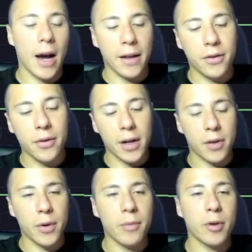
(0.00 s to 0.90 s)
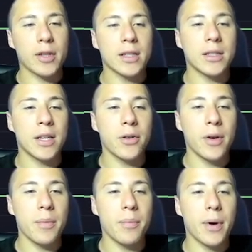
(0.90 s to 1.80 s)
I do agree with this
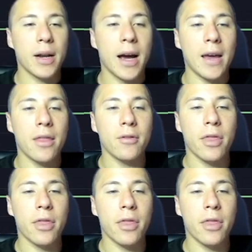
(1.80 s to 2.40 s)
theory, but I don't